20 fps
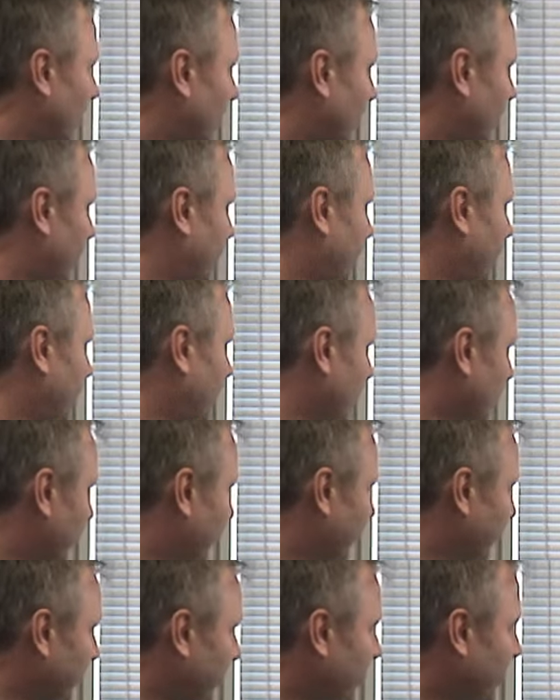of the
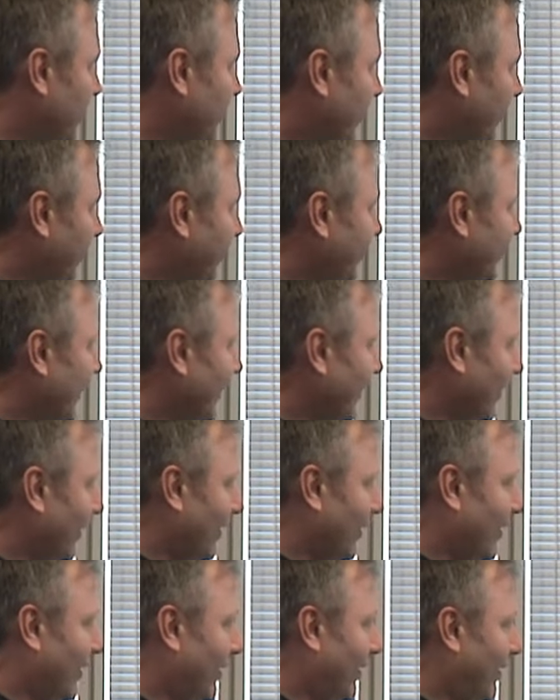human species,
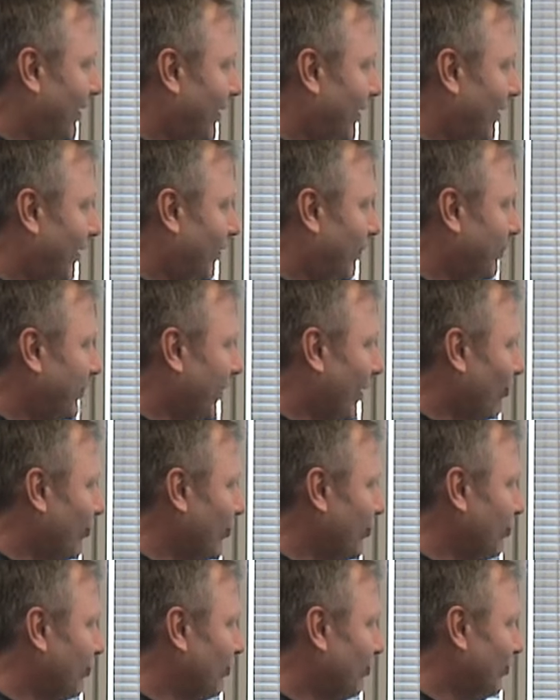Uh, how
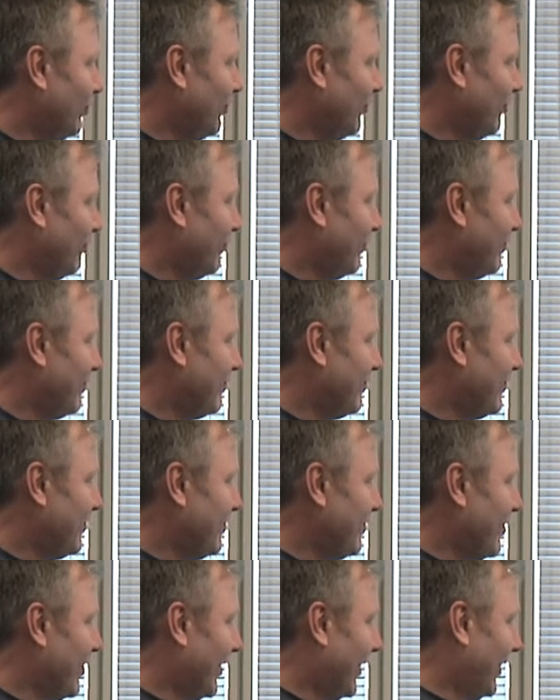would you,
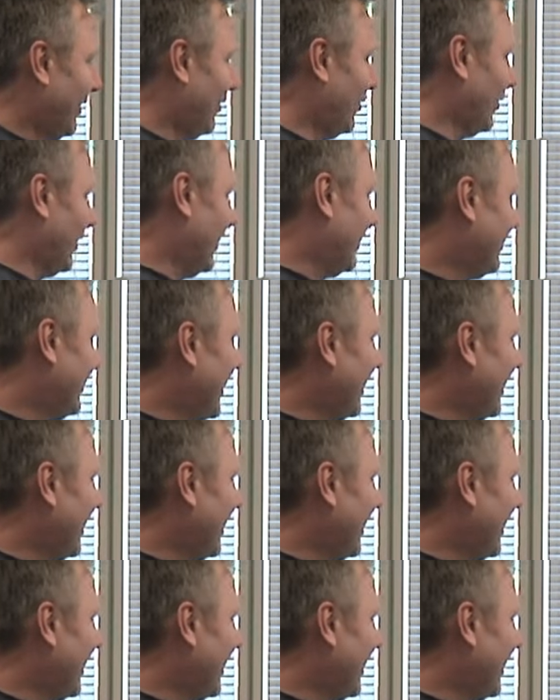you know, like connect